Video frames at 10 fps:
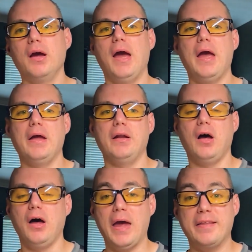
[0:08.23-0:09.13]
And uh,
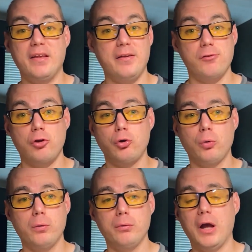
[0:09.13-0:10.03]
at the end of this
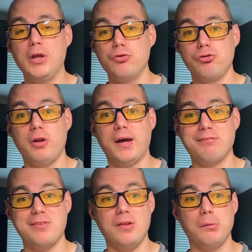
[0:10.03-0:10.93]
tutorial, you should have
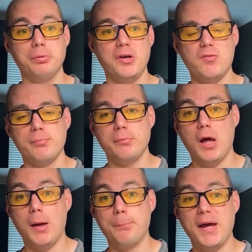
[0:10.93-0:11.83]
the Cielo Breez
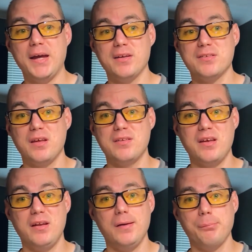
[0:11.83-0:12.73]
uh, Max
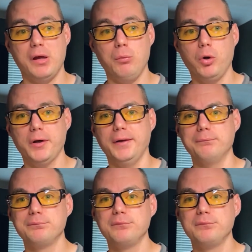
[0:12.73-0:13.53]
set up and working.